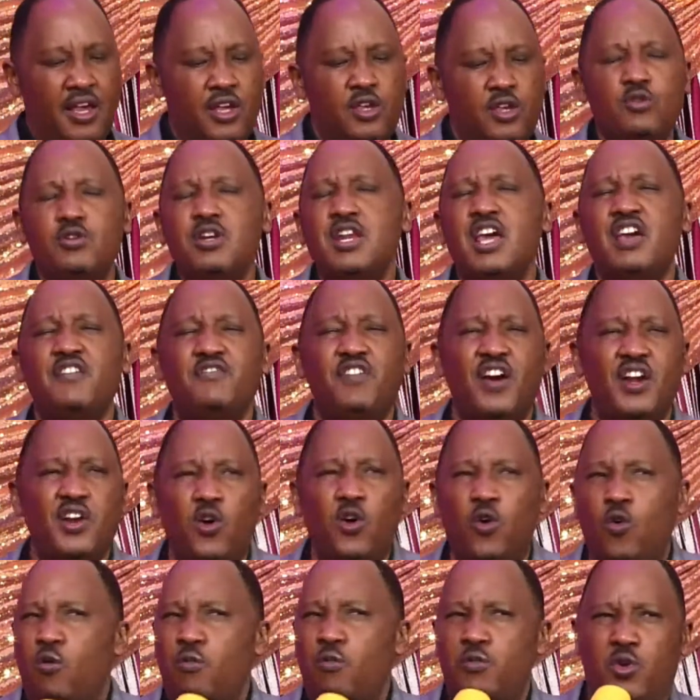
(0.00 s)
You never
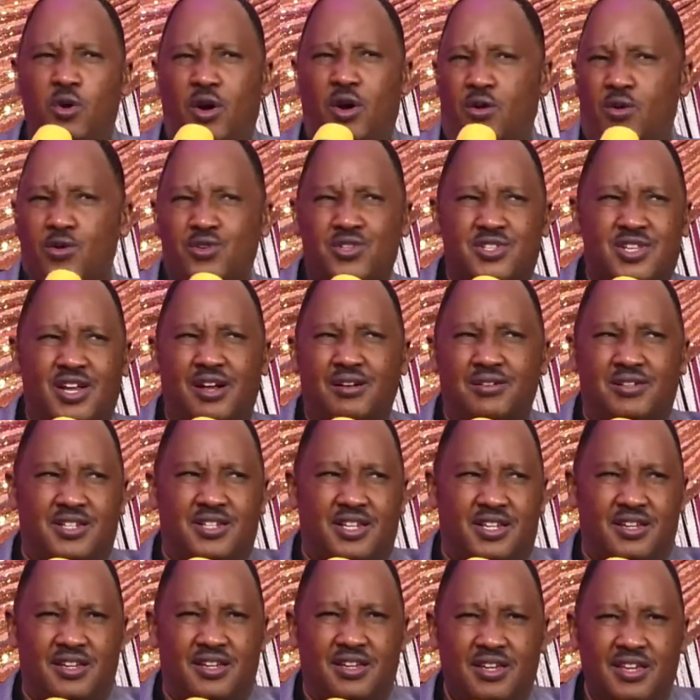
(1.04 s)
know whom you are
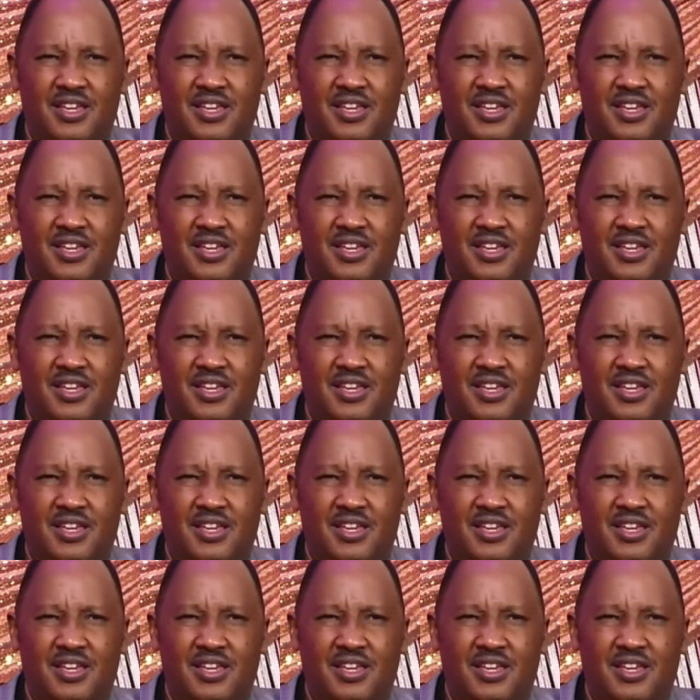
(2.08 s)
consulting.